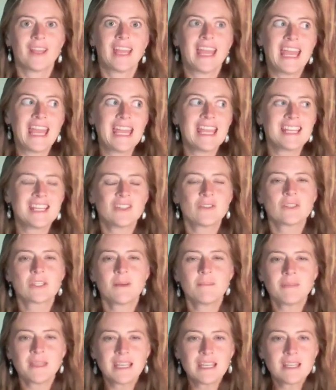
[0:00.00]
hey,
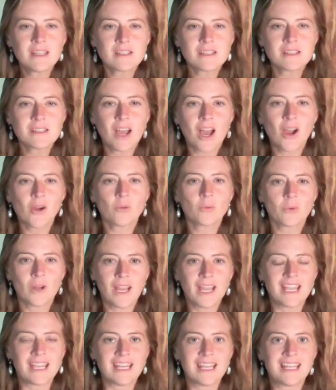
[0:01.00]
something's not right.